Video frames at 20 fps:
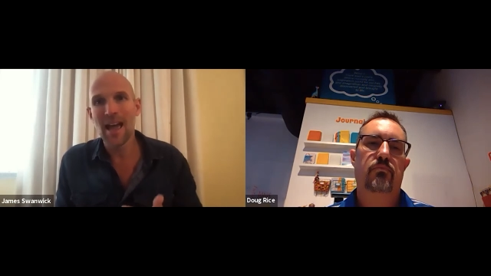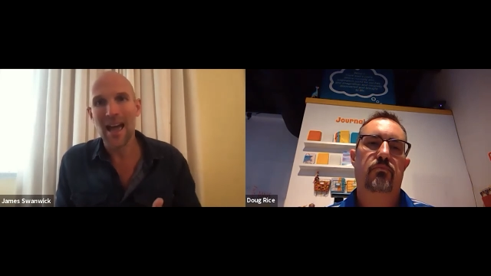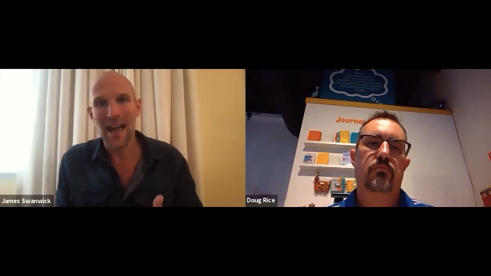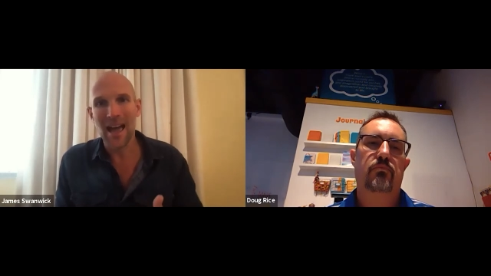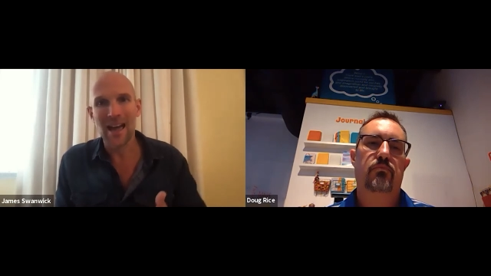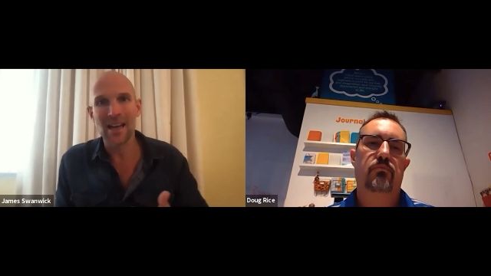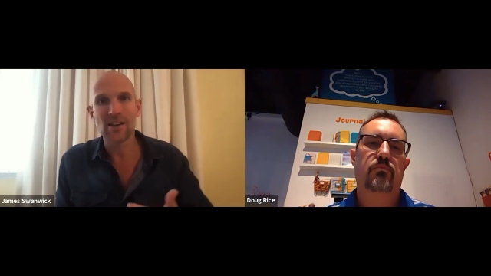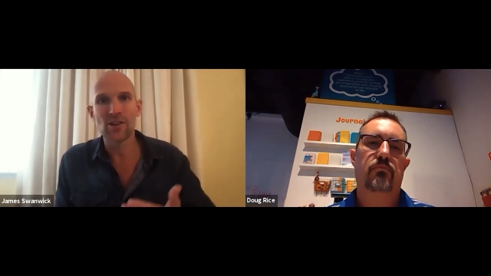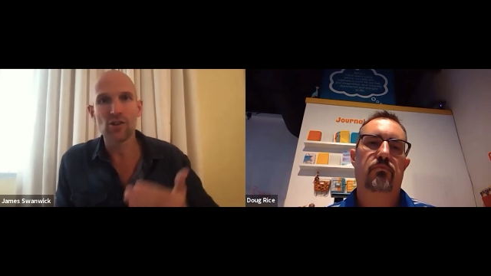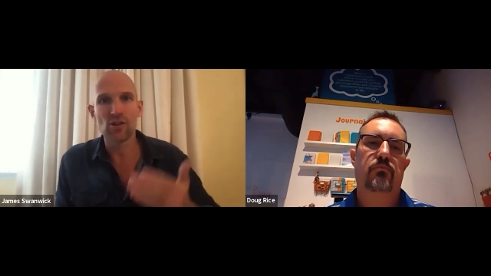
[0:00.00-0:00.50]

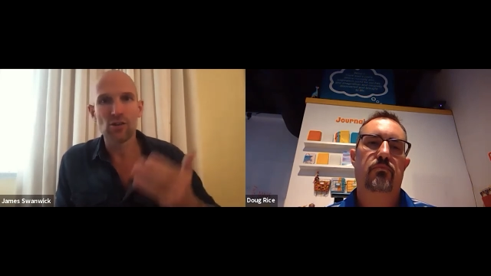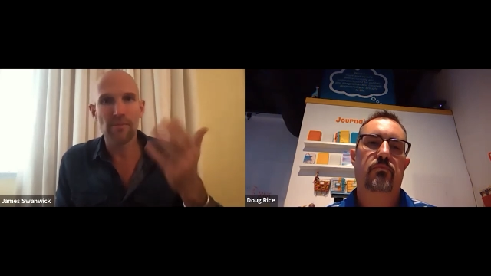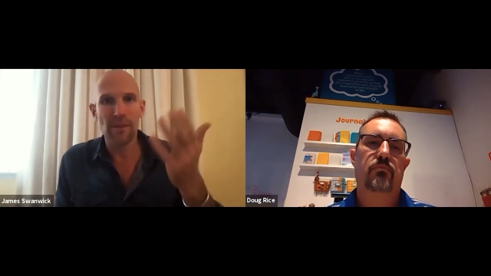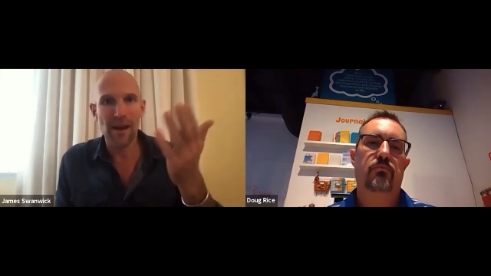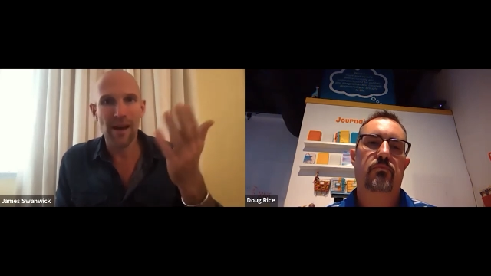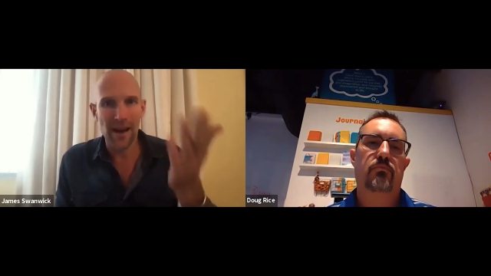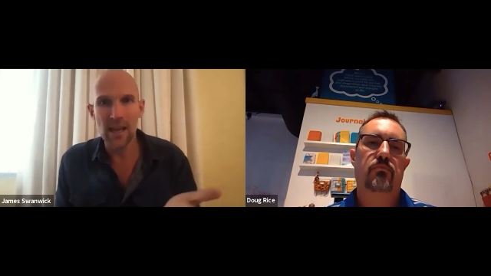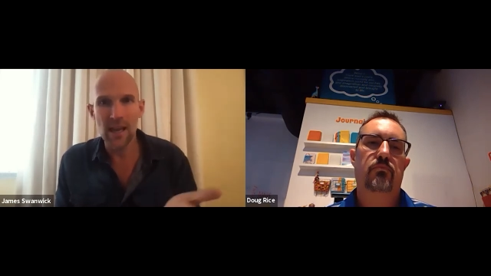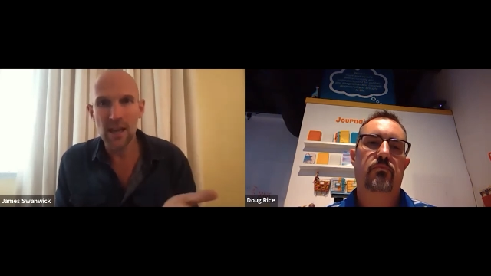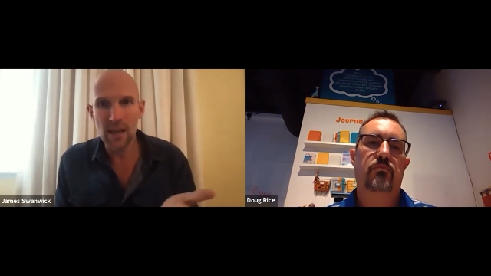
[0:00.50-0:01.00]
Speaker 1: and your
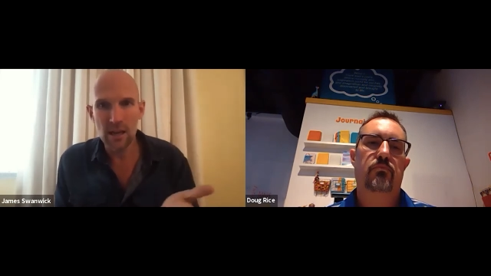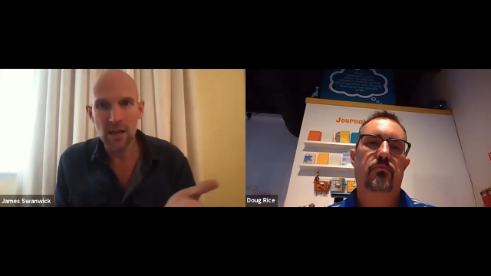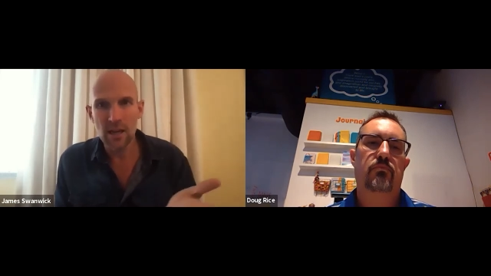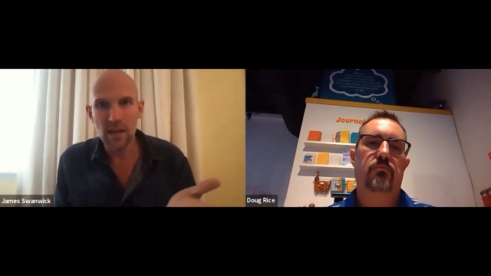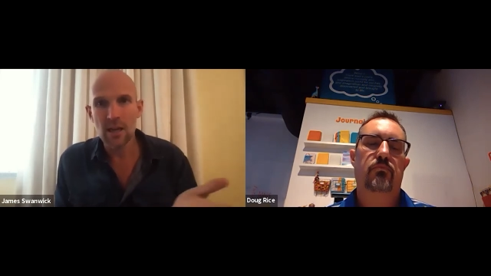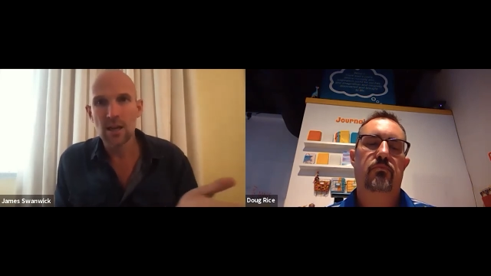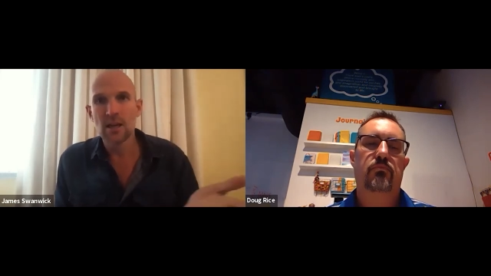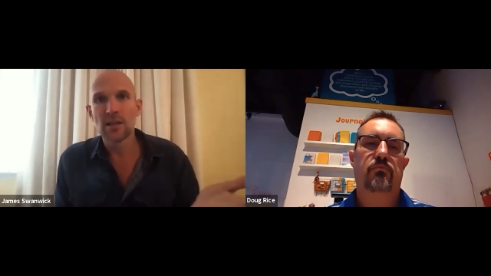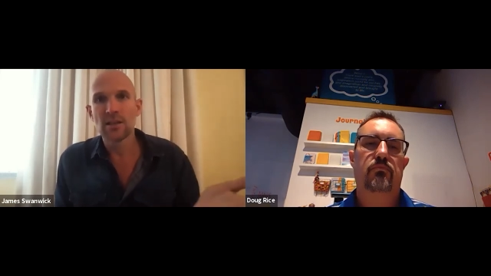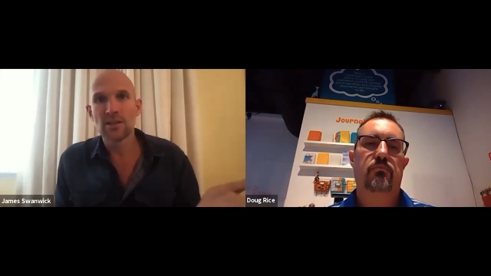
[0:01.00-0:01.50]
money
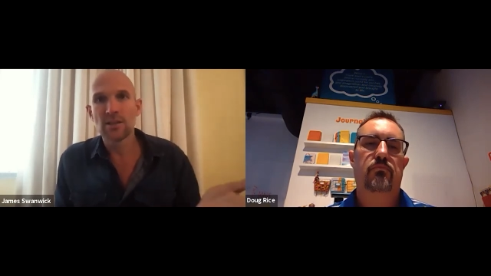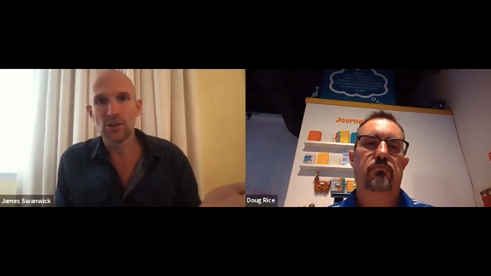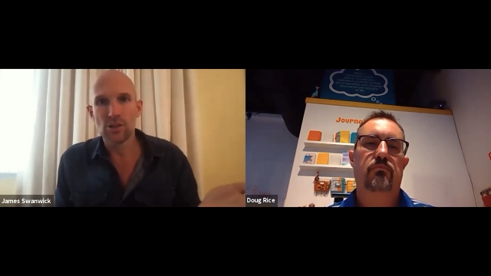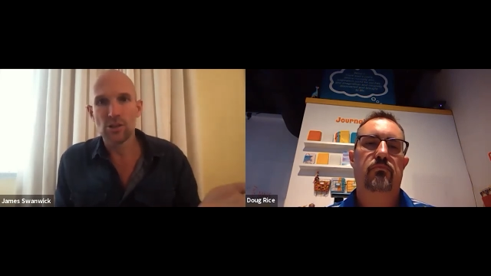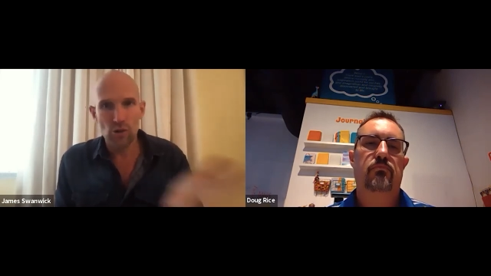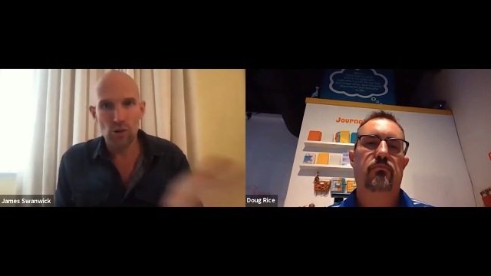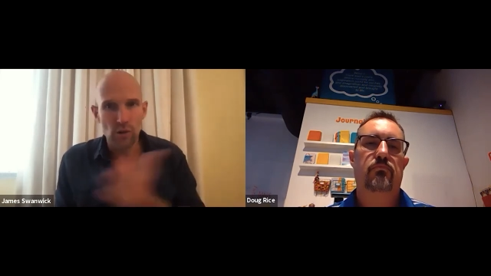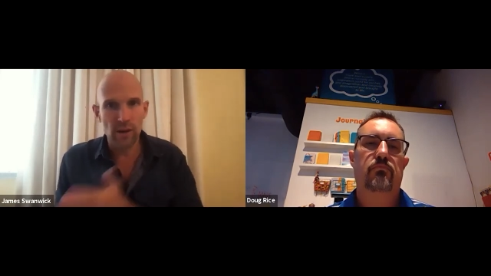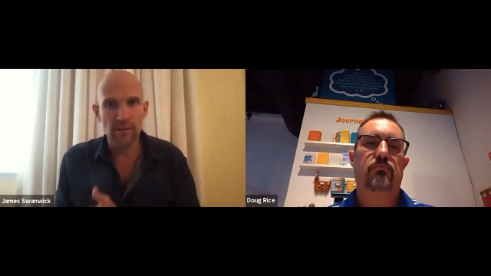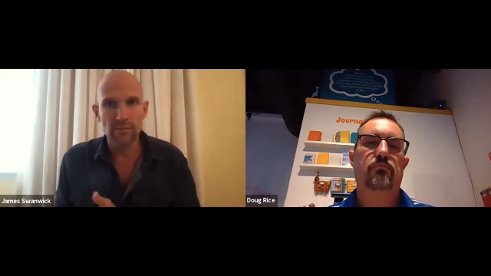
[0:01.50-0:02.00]
to
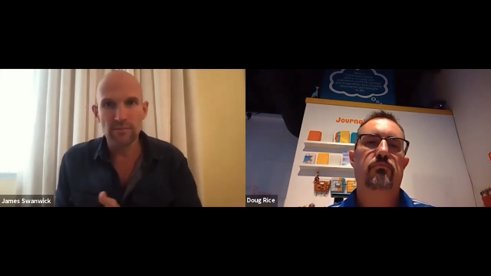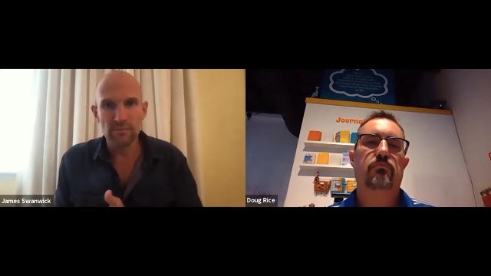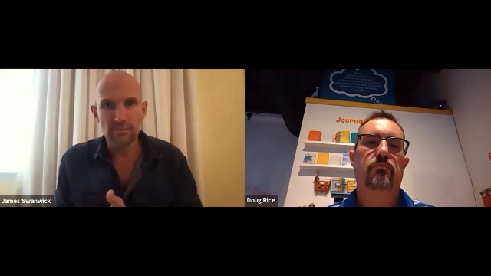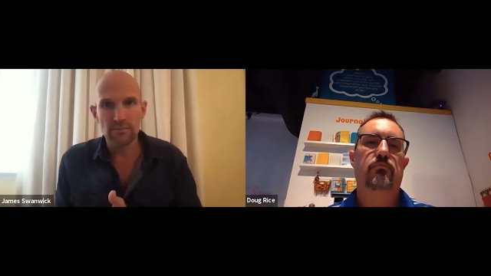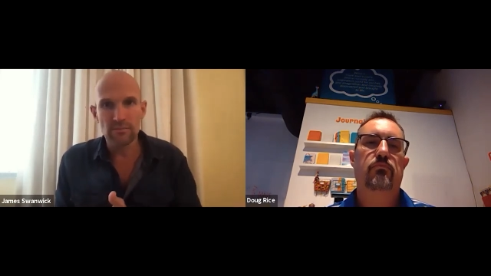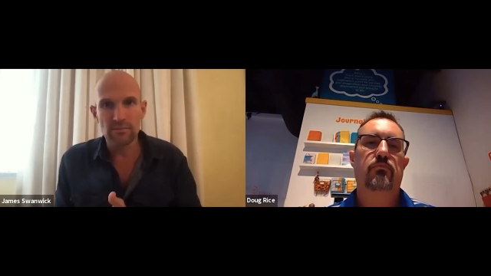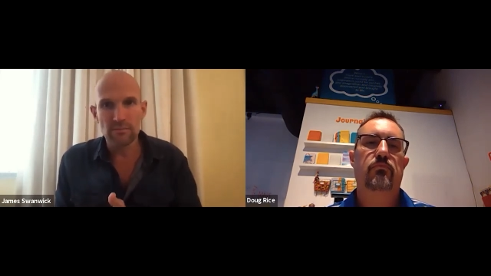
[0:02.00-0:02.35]
join